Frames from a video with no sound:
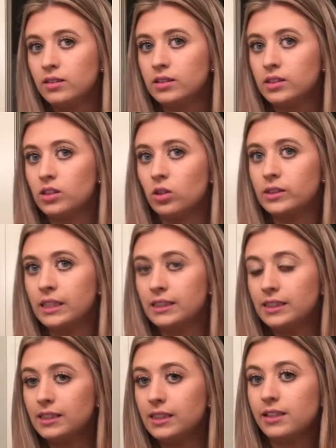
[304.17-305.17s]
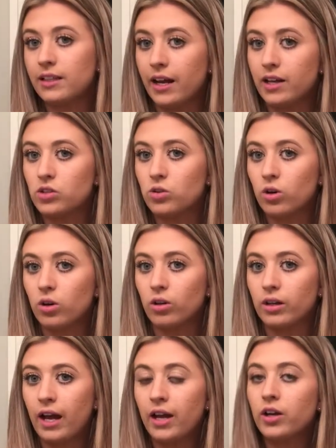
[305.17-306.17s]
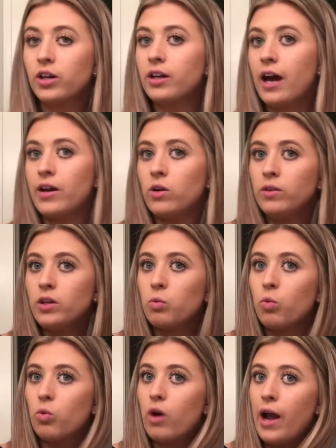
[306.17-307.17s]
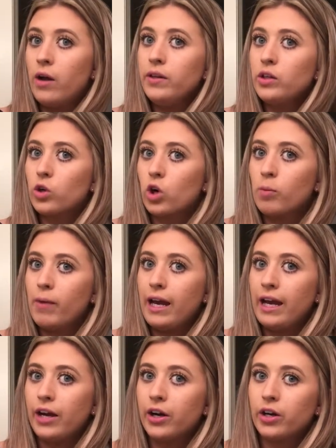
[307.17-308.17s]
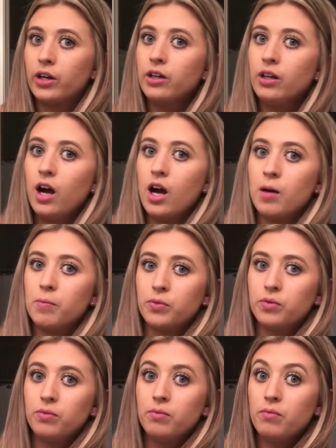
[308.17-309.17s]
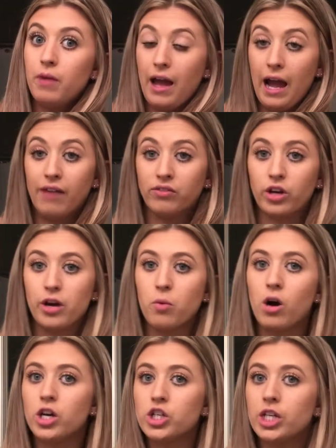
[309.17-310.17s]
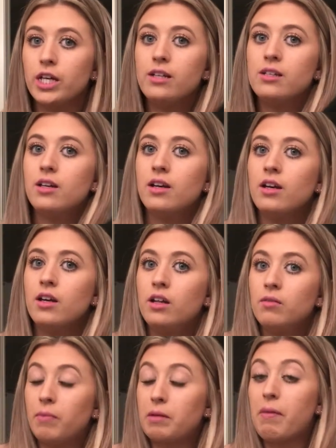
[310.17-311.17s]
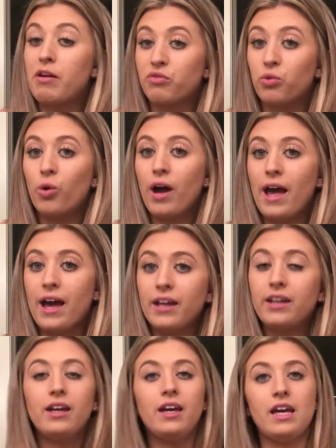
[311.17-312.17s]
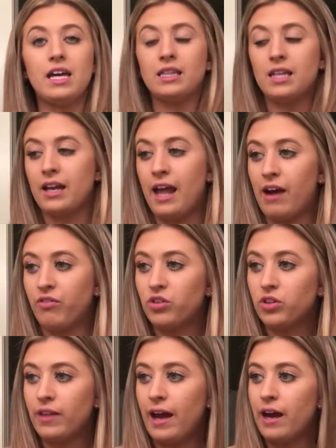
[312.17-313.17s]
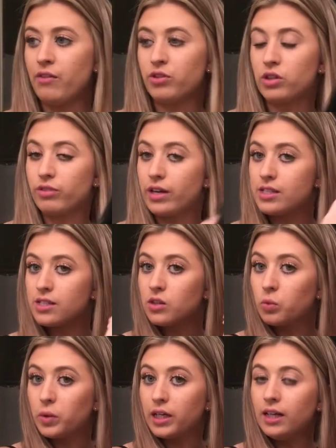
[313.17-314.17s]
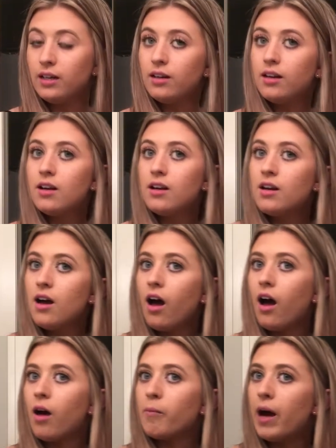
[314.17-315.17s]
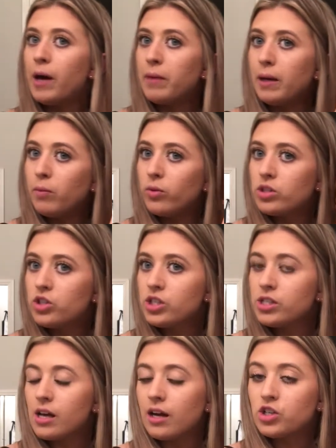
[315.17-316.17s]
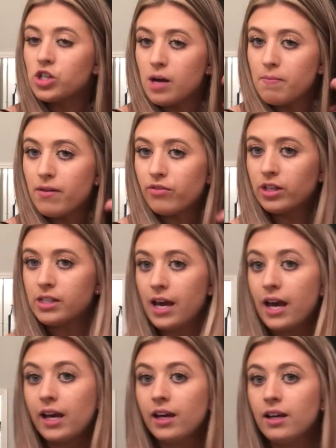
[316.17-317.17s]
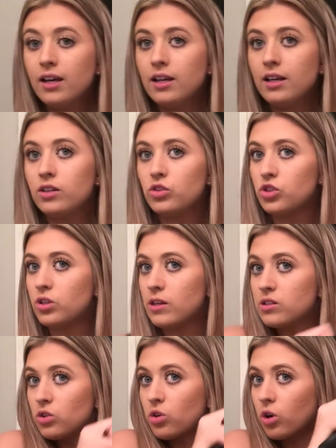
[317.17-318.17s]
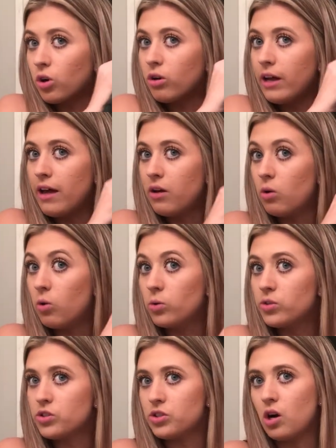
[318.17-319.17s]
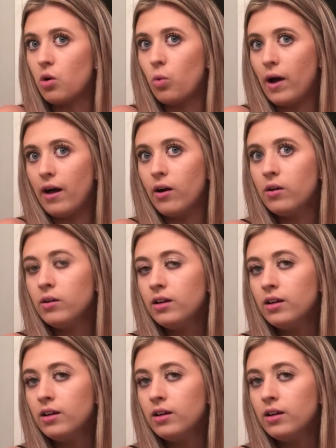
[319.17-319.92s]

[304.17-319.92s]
So since this is a nice curling iron, I only curl my hair after I wash it, like my full head, and then after that, for the rest of the week, I'm able to just touch it up every day, just because the curl holds so well.